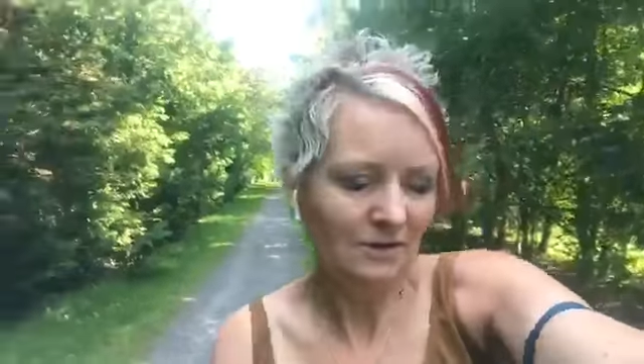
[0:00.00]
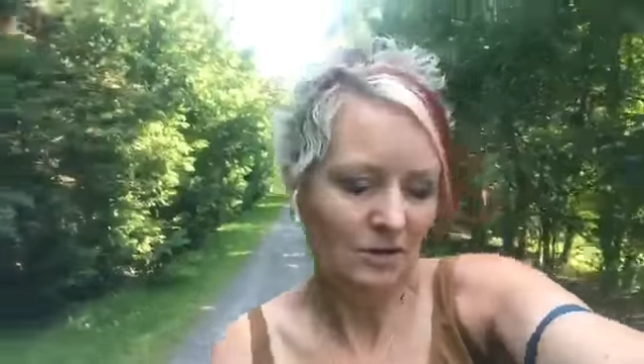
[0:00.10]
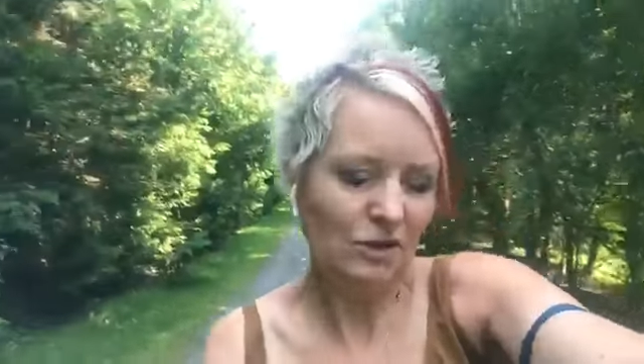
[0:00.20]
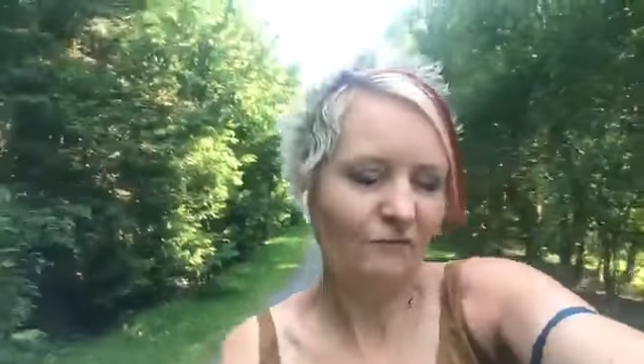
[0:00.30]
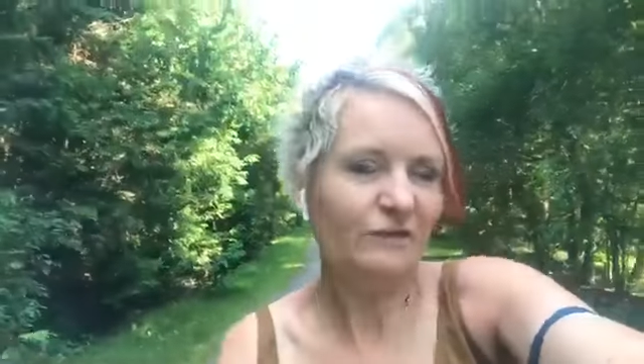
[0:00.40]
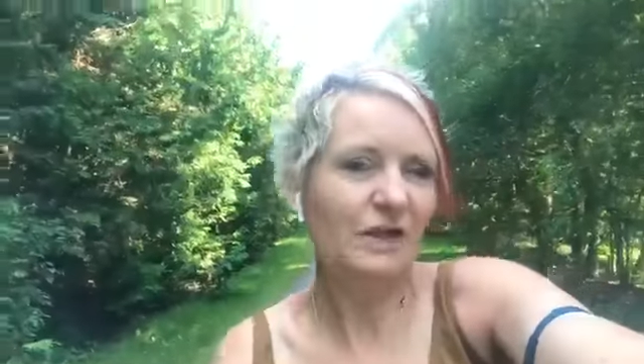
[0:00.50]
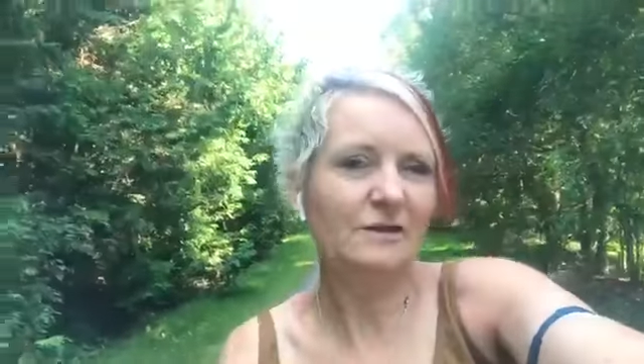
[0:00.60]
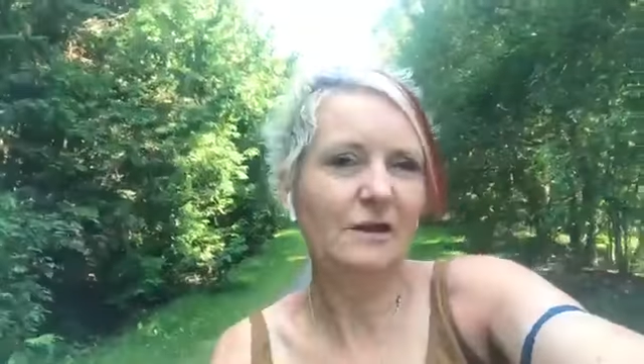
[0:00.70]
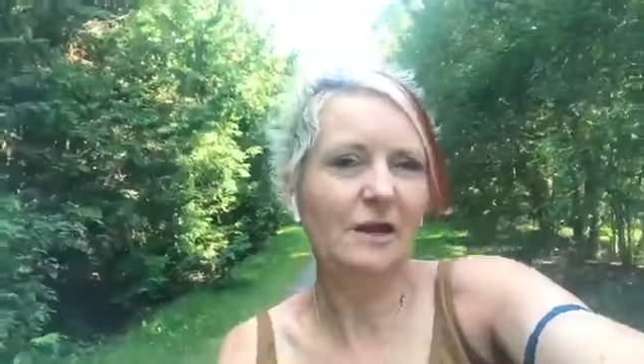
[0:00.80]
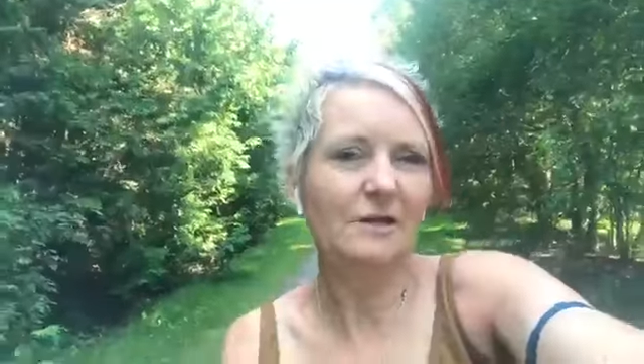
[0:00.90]

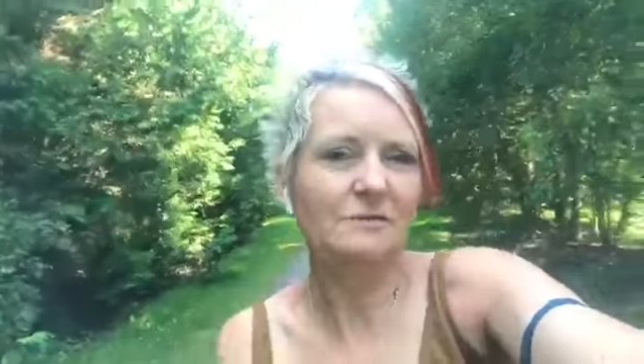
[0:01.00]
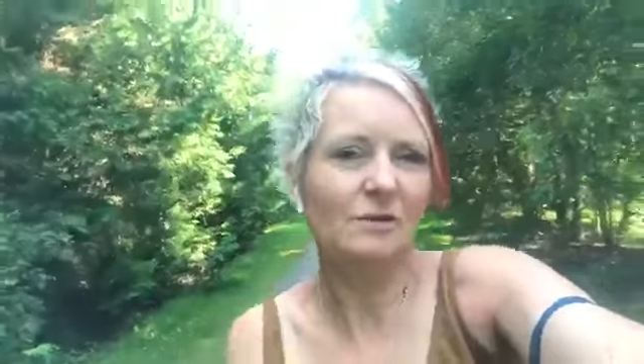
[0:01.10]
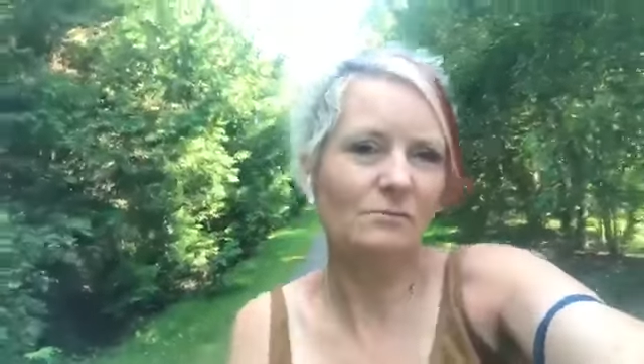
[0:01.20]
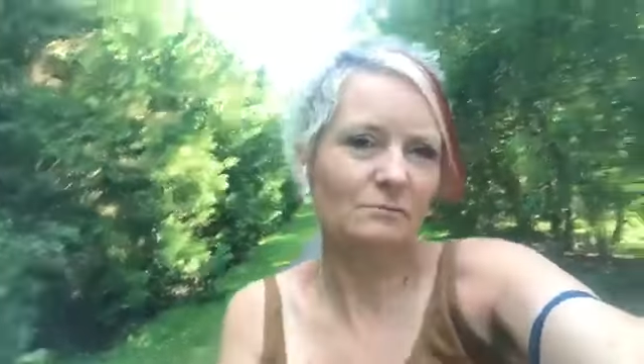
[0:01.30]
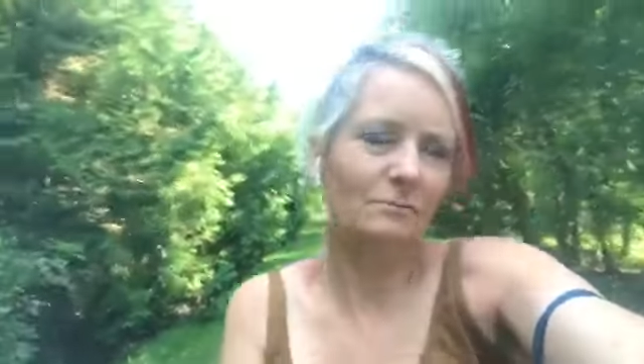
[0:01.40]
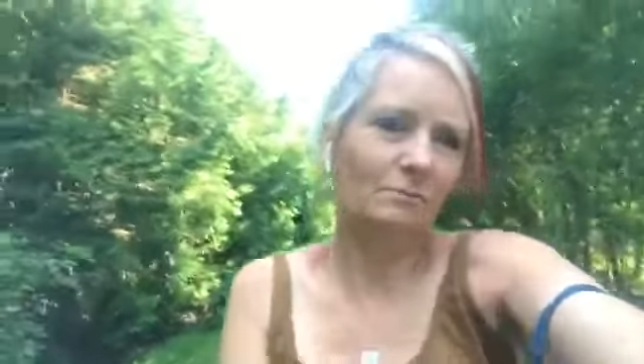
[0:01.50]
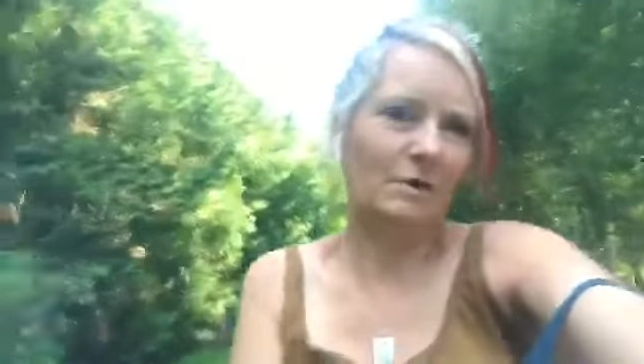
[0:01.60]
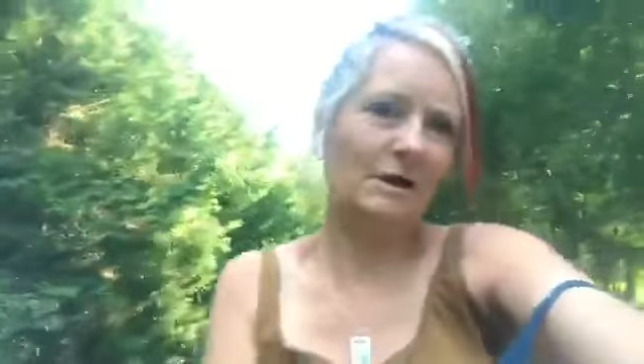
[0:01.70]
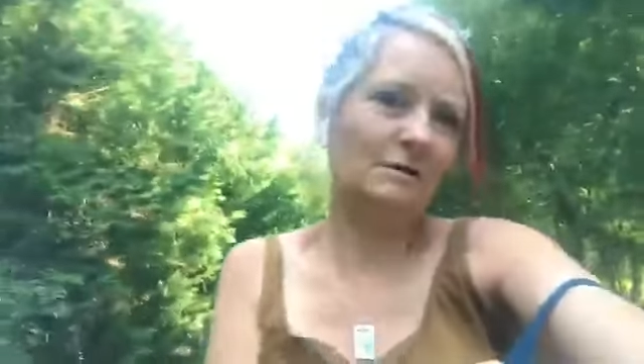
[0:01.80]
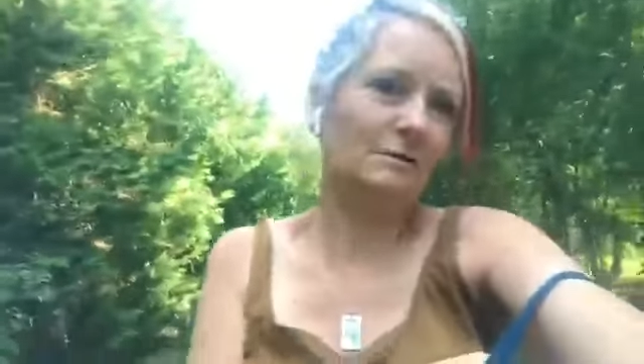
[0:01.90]
shifting that I don't
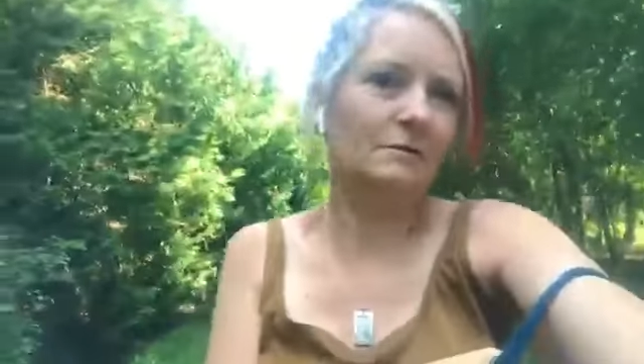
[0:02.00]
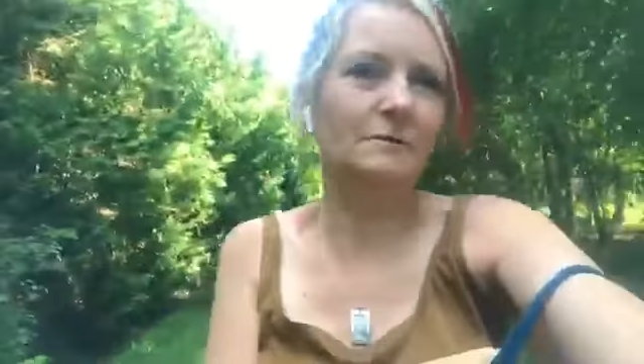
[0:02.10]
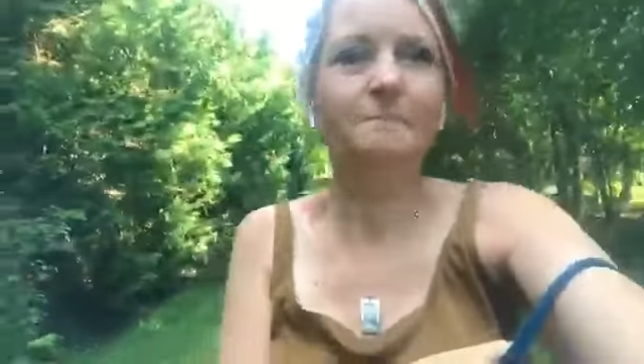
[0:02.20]
wear